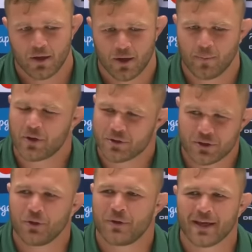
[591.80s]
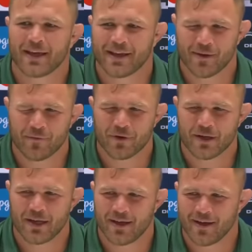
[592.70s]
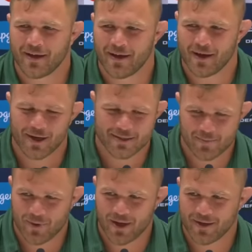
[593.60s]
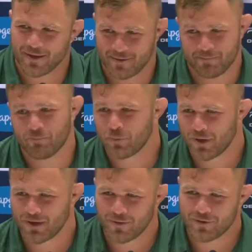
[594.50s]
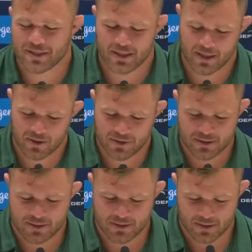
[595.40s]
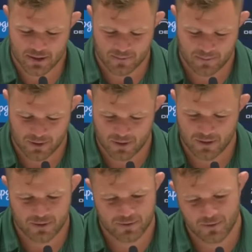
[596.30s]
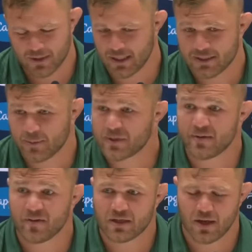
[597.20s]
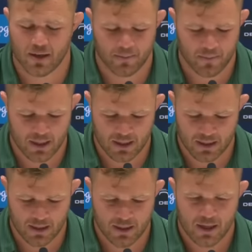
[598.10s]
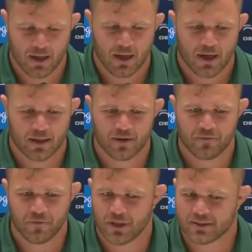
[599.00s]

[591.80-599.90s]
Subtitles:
know, because you're thinking differently as a player than obviously the coaches do at that specific time. And I think for